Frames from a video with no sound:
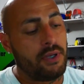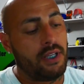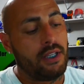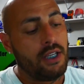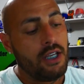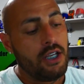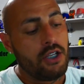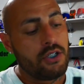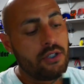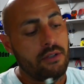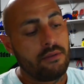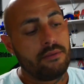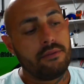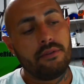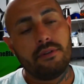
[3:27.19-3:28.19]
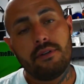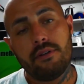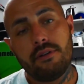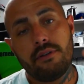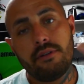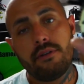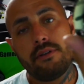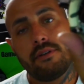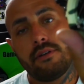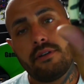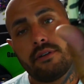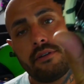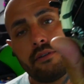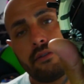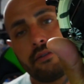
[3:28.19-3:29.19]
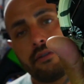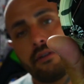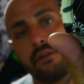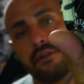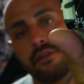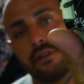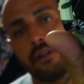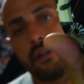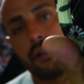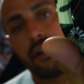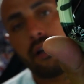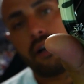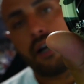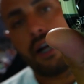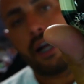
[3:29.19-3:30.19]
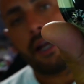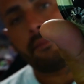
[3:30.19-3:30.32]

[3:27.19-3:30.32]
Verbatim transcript: B. Welcome to OpenTX. All